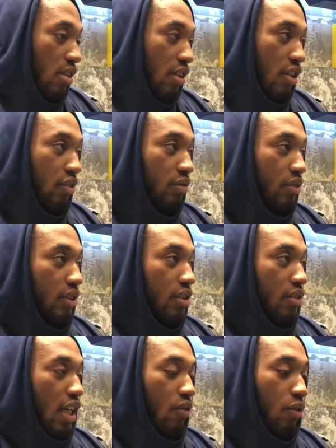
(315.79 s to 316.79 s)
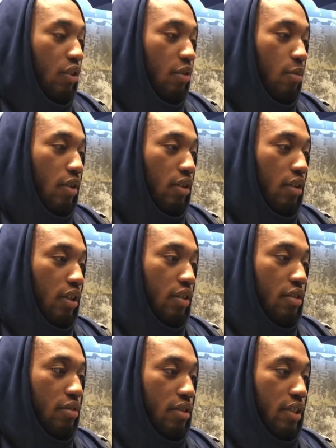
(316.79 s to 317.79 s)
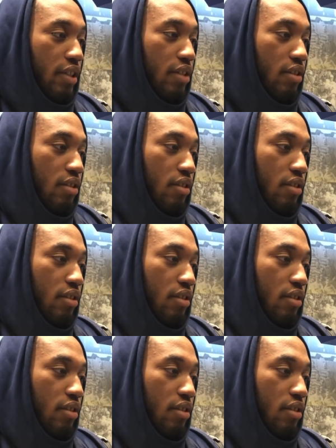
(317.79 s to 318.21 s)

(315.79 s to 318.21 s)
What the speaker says: You know, just got rolled up, too serious.